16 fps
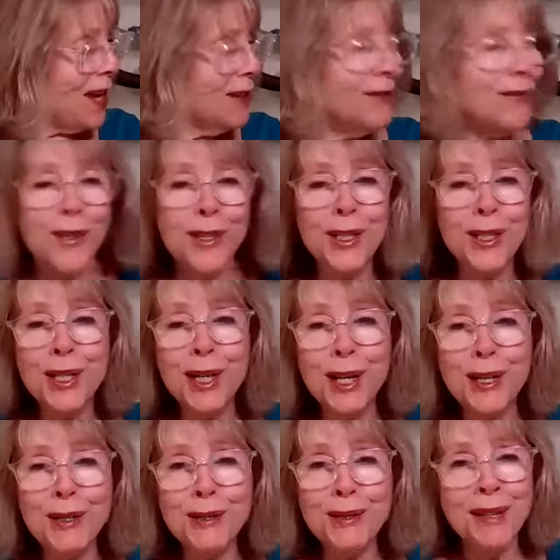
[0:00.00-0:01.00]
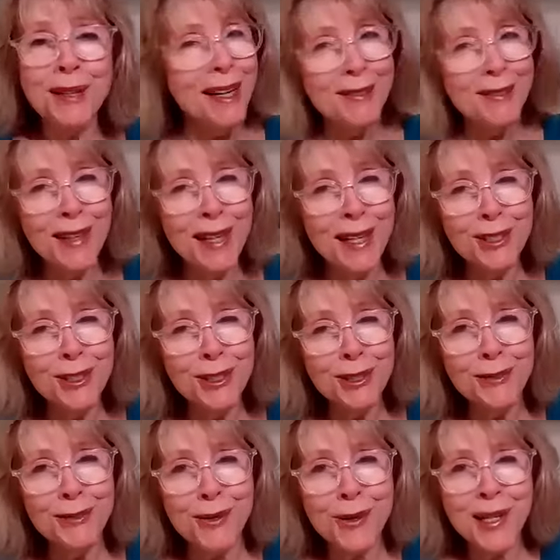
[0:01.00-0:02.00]
and Virgo, I've got
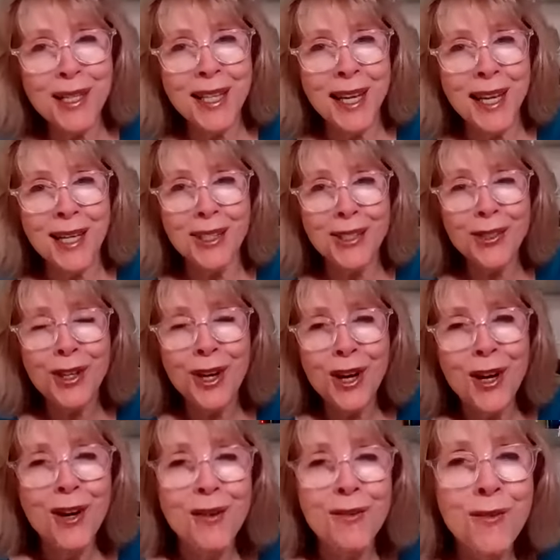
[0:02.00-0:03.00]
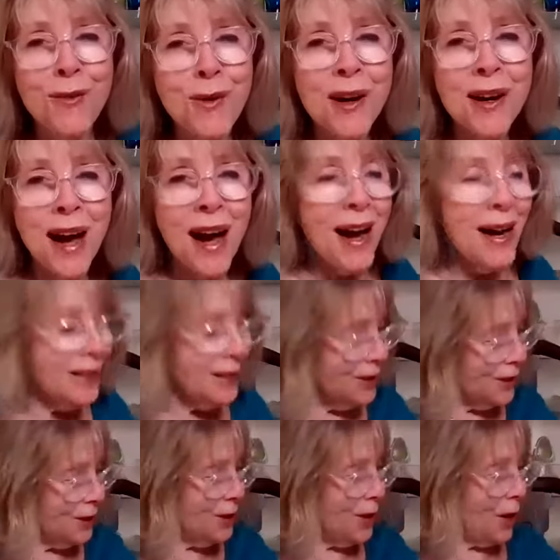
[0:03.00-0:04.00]
your forecast for
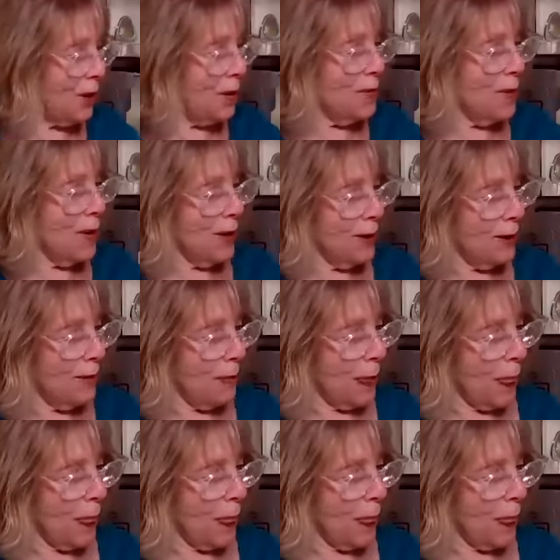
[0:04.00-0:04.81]
October.